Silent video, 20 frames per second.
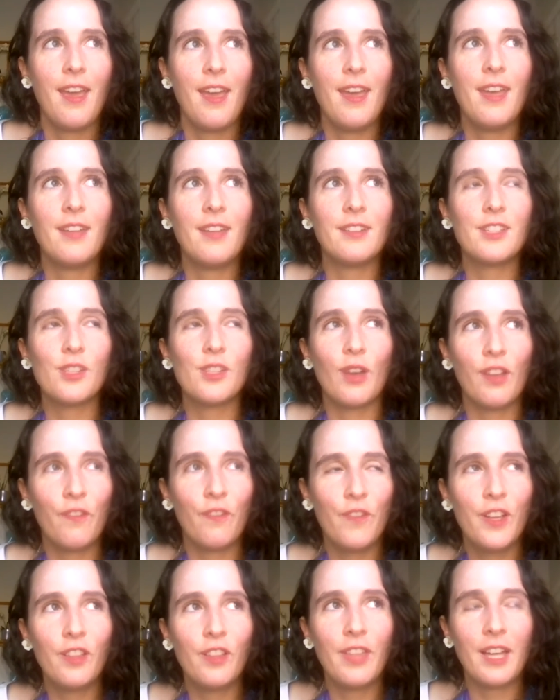And so I
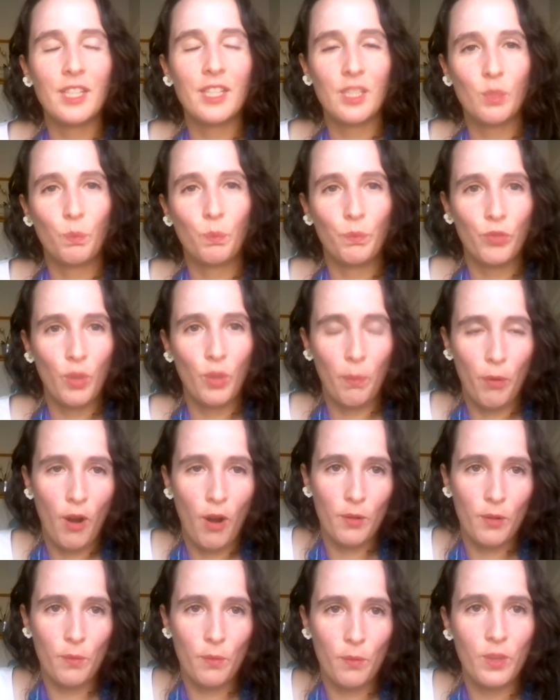feel that's the
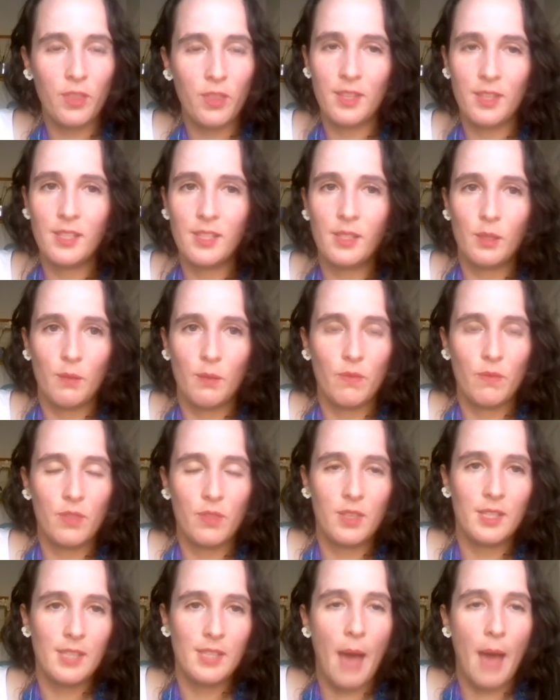problem with
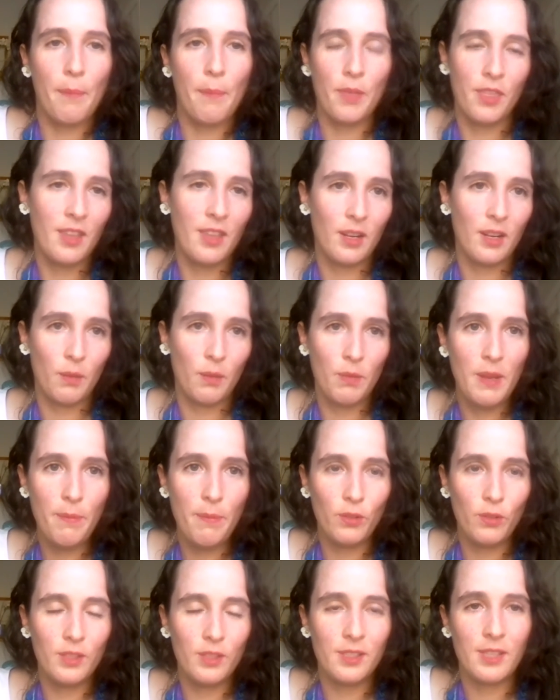this apathetic
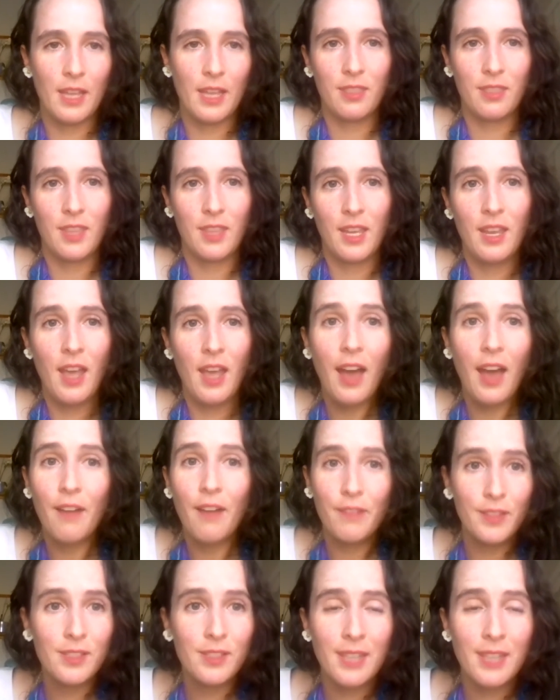people, is that they
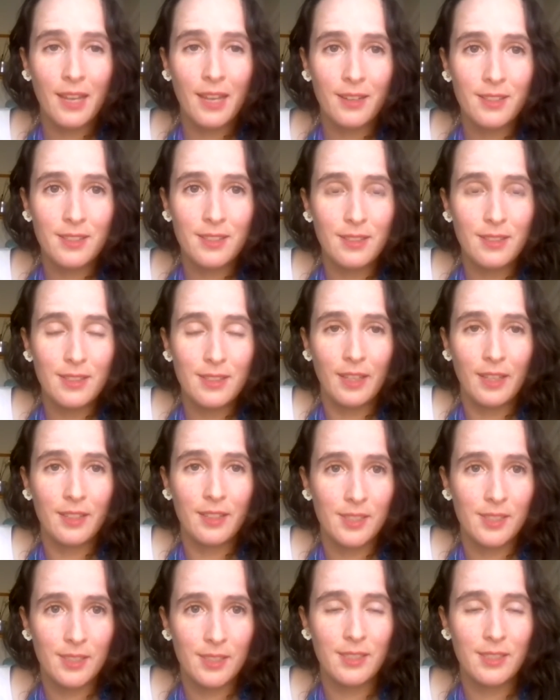haven't
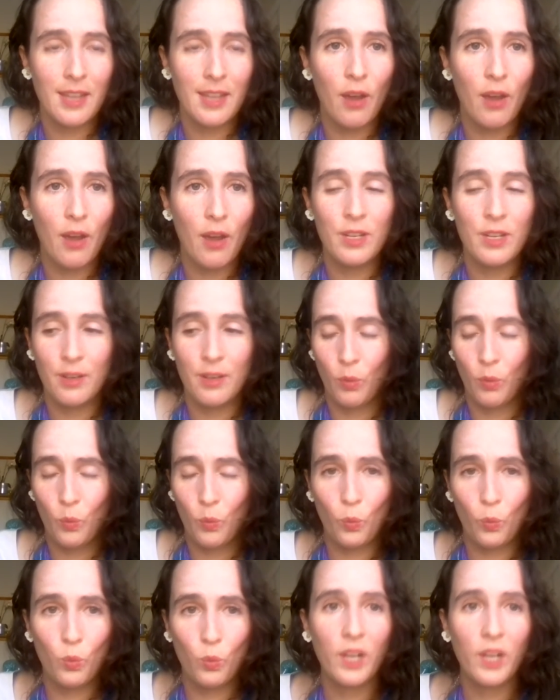sit down and
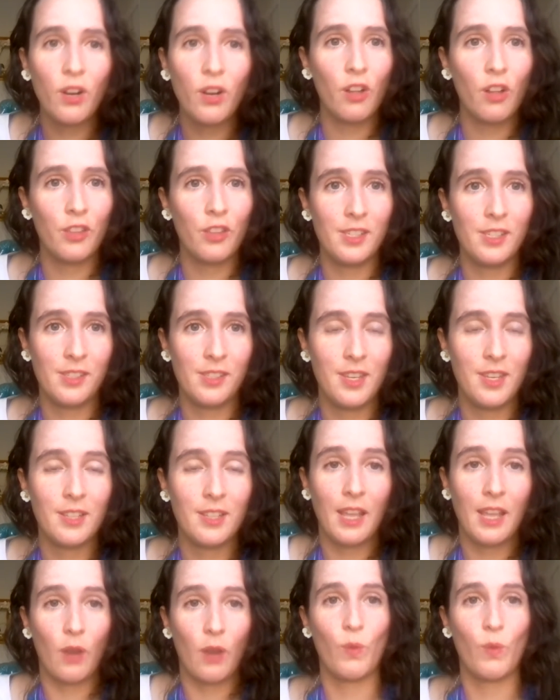read all these things
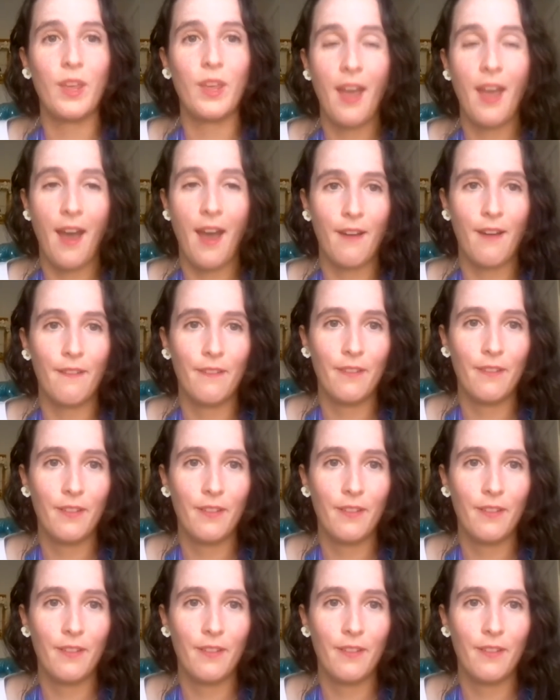that we have.